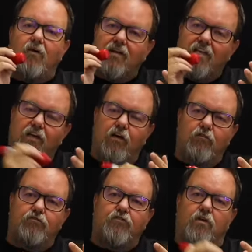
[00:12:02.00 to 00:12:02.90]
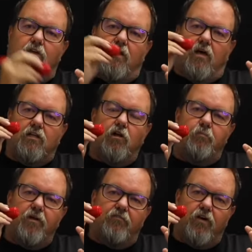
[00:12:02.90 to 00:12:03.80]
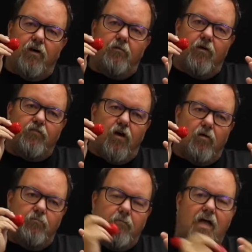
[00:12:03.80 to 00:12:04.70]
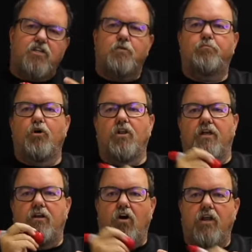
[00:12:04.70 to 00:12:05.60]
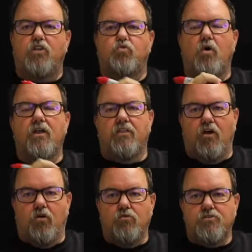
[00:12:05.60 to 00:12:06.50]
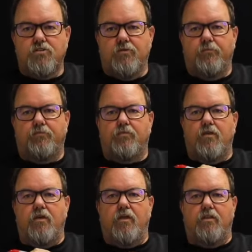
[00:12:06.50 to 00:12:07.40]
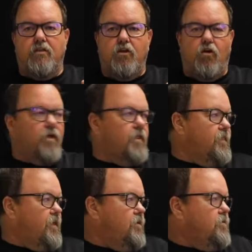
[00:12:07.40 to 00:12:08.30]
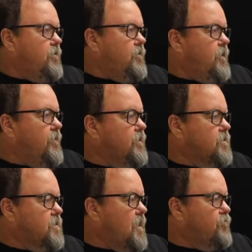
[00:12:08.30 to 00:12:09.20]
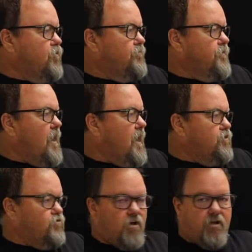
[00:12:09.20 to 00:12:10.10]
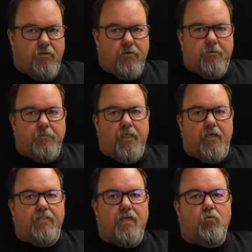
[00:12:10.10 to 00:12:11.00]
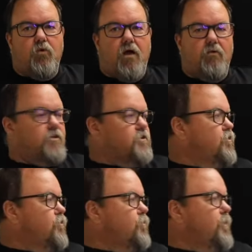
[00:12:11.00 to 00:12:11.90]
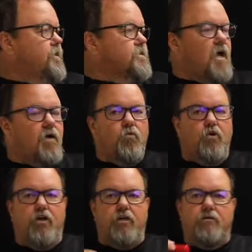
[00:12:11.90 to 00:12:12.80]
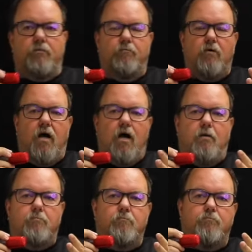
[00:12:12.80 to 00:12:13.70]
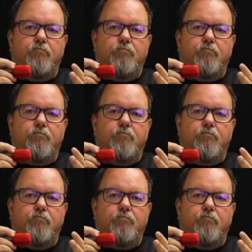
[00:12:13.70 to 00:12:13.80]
would give a little bit of a magic bullet on each one of those in this level of the Hydra. And then what I would do is I would have